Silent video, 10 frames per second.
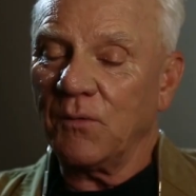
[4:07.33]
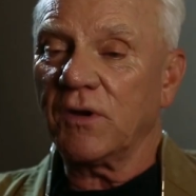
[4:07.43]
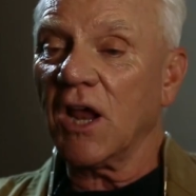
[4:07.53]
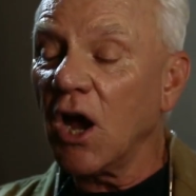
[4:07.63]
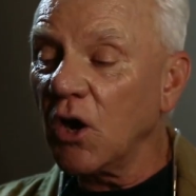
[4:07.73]
than A
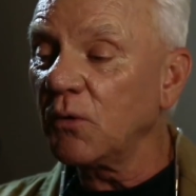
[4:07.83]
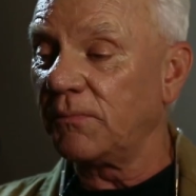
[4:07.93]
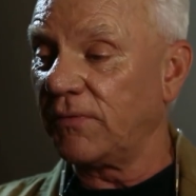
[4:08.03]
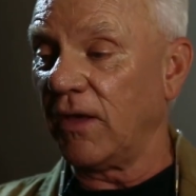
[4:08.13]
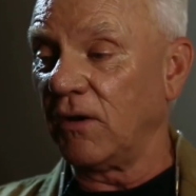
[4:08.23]
Clockwork
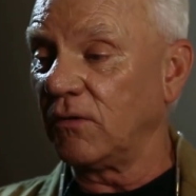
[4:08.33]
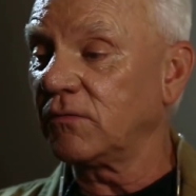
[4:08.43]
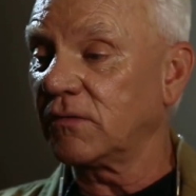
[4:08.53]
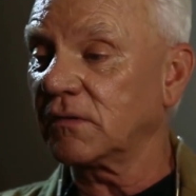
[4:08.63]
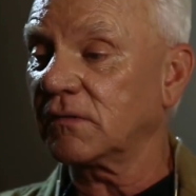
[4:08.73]
Orange's
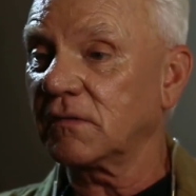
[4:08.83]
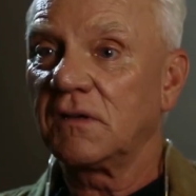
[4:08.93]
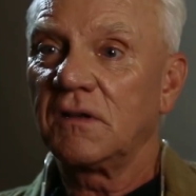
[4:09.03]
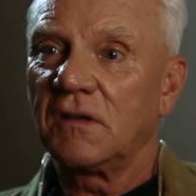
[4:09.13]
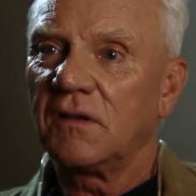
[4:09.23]
Malcolm
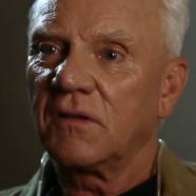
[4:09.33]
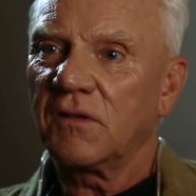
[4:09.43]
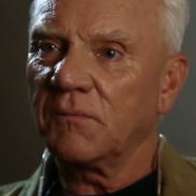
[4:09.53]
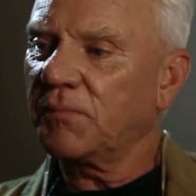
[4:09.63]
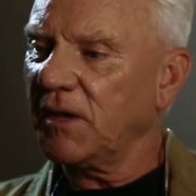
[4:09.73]
McDowell,
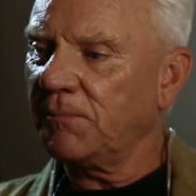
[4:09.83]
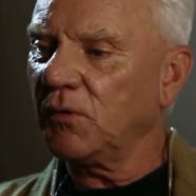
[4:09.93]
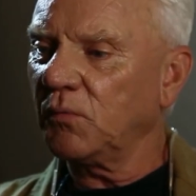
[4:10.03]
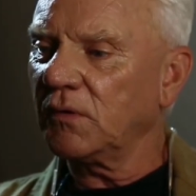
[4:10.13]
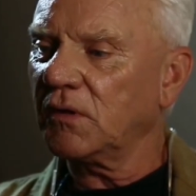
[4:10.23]
who will voice
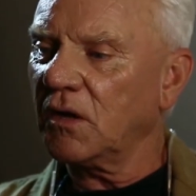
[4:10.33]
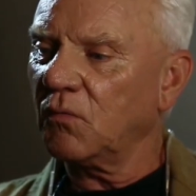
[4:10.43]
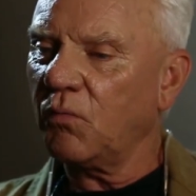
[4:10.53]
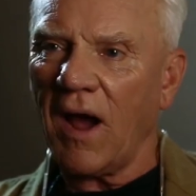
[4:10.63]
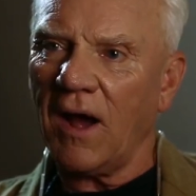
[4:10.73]
Daedric
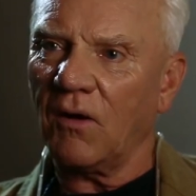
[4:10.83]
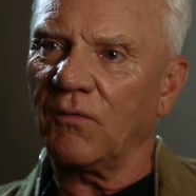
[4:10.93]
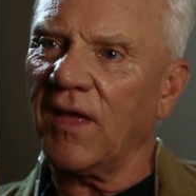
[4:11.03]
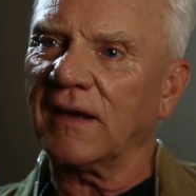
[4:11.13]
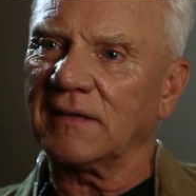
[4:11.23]
Prince
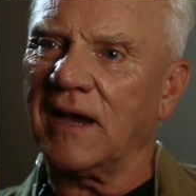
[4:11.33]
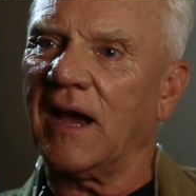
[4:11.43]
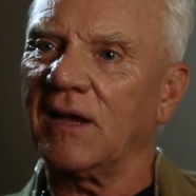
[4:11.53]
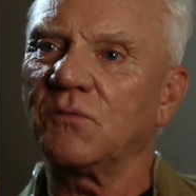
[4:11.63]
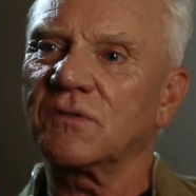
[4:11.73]
Molag Bal,
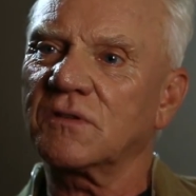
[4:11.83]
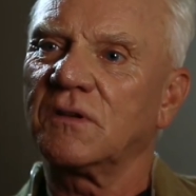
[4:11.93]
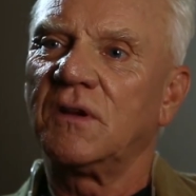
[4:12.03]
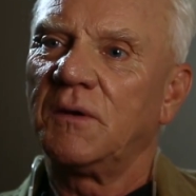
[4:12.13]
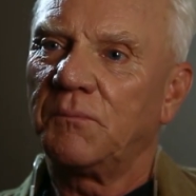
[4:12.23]
who wants to
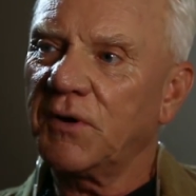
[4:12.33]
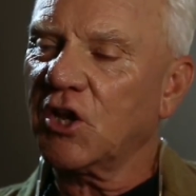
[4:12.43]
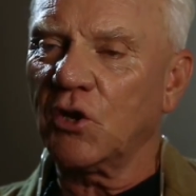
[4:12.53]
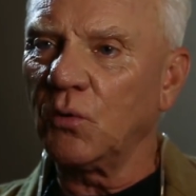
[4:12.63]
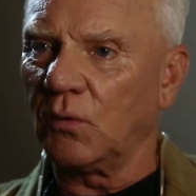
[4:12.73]
pull all
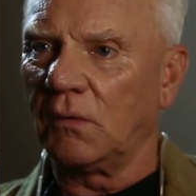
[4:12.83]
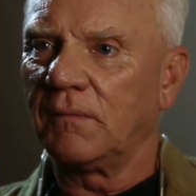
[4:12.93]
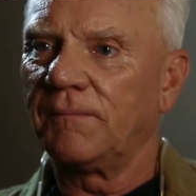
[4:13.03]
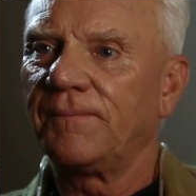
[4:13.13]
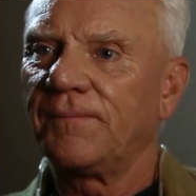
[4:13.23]
of
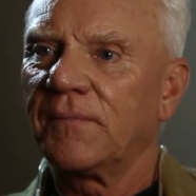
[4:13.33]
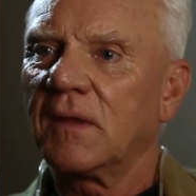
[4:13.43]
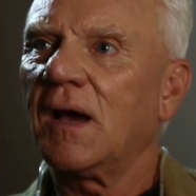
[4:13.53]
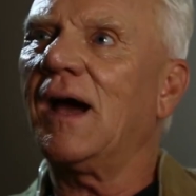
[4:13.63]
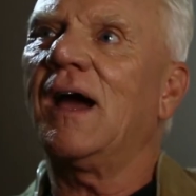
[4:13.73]
Tamriel into
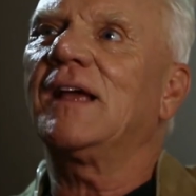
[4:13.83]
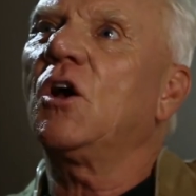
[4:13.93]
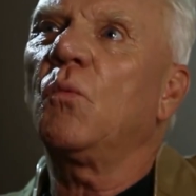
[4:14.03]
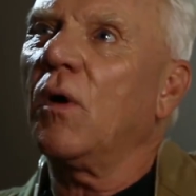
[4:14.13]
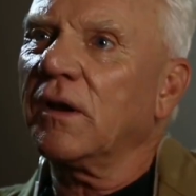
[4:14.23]
his
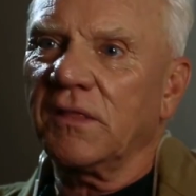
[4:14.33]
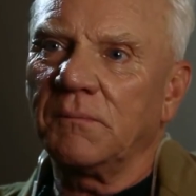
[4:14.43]
dominion.